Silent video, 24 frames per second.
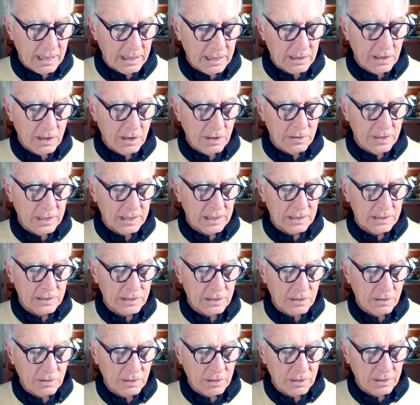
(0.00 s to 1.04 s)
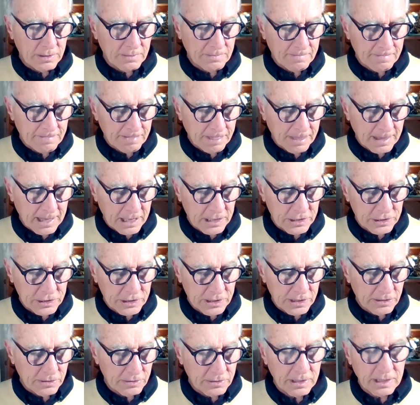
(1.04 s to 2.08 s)
and clothing and so on, and
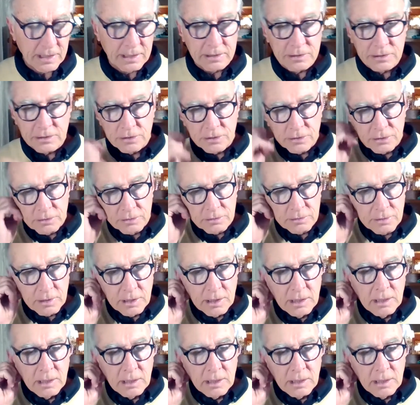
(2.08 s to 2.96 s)
shelter to